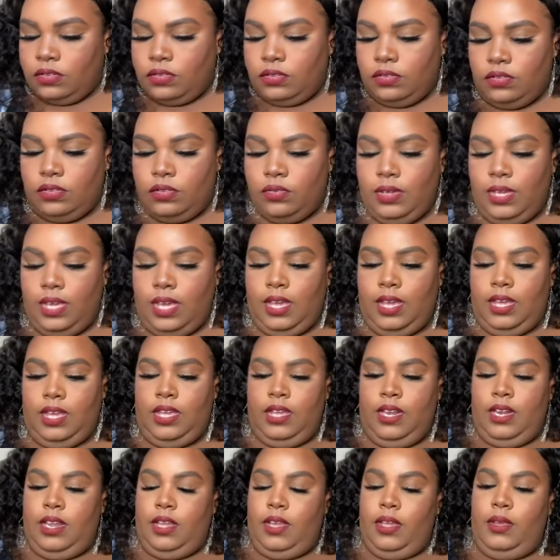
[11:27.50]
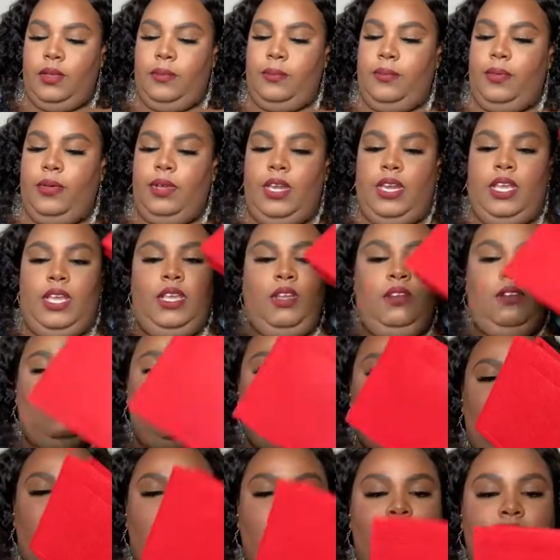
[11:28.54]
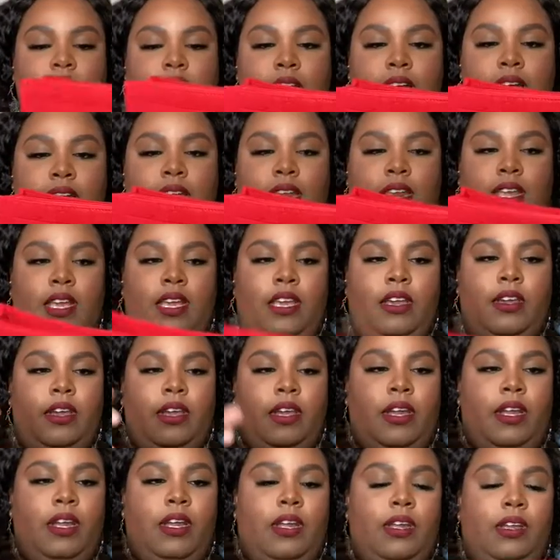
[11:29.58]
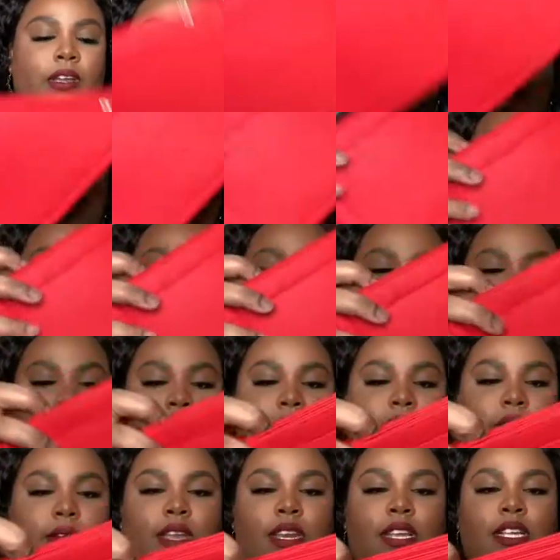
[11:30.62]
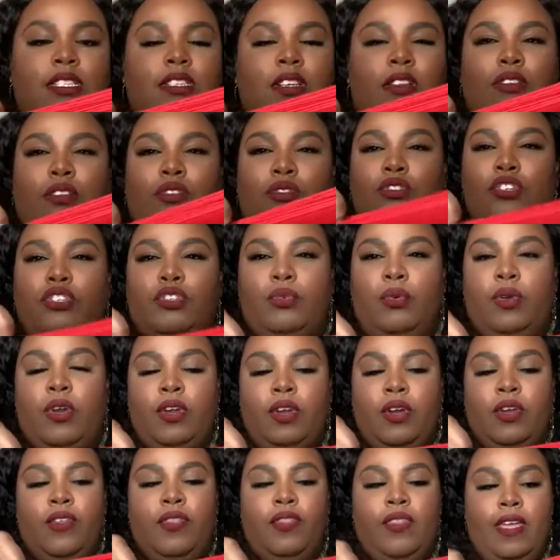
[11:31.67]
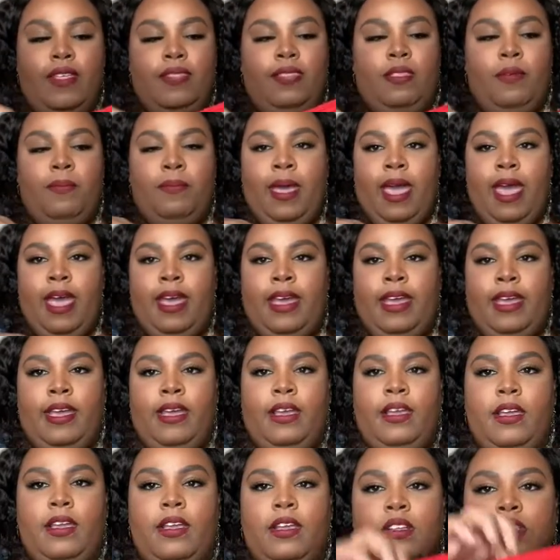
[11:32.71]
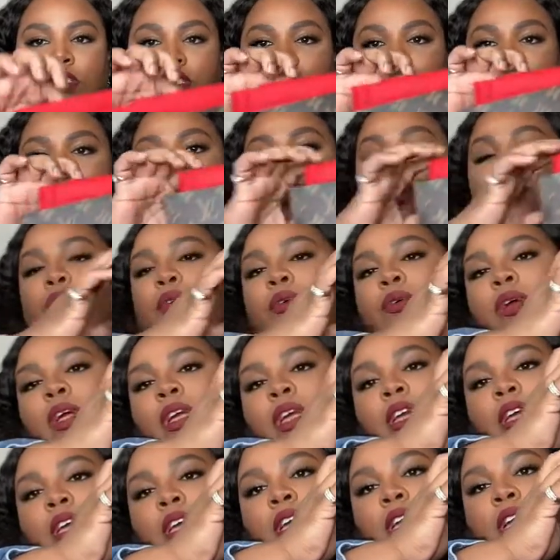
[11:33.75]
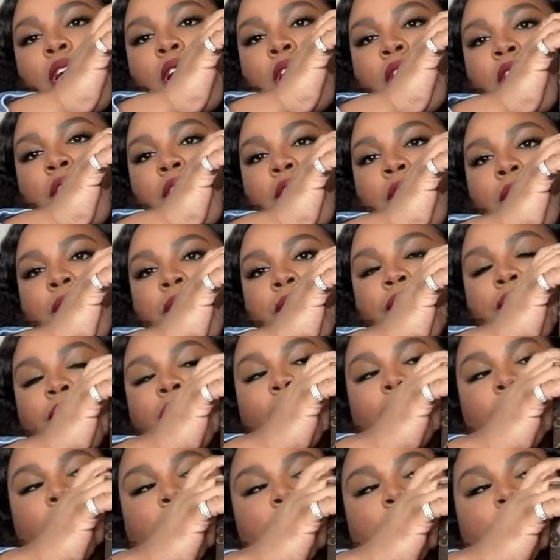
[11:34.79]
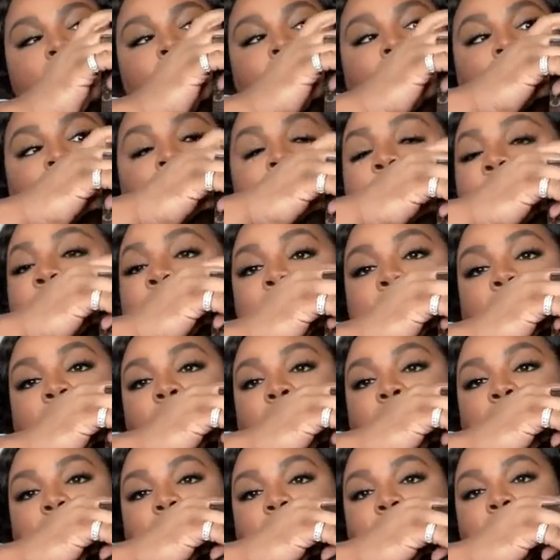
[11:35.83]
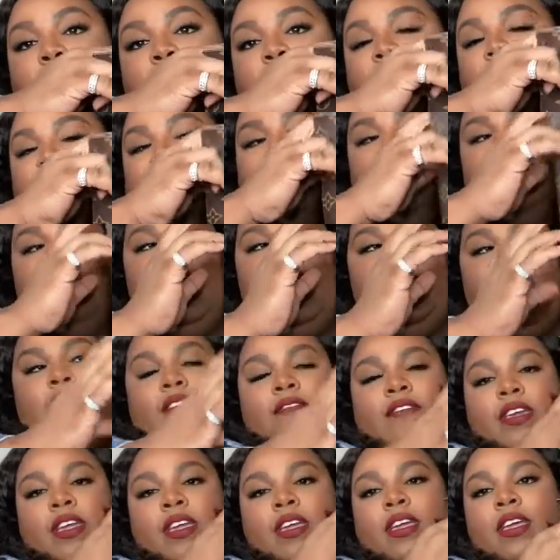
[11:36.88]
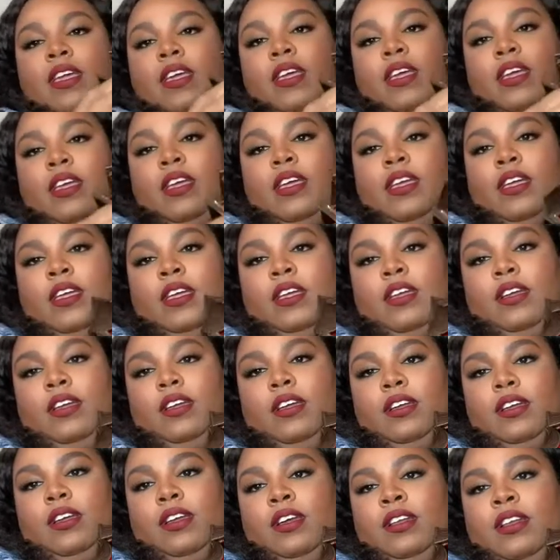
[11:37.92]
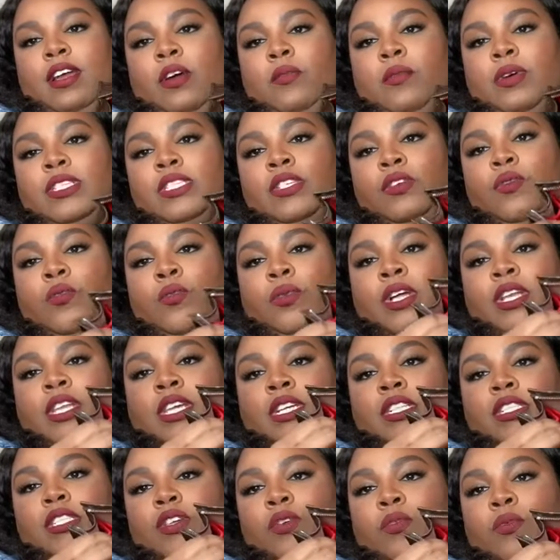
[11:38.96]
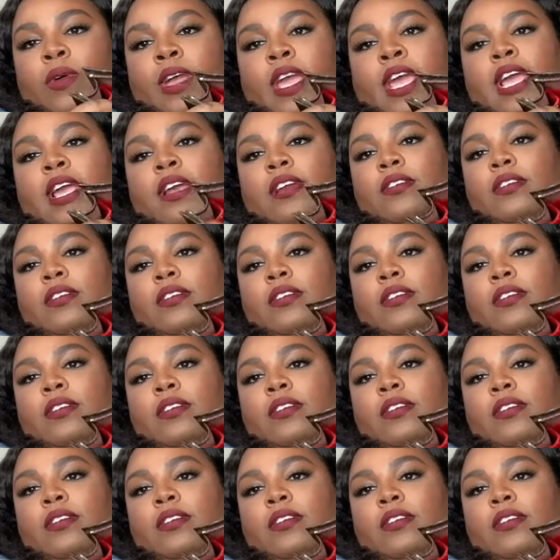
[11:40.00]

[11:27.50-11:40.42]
you can put it on the inside here. Now it is a little shorter than the bag, so, um, and I was trying to find tan, but they didn't have it. And I wasn't willing to wait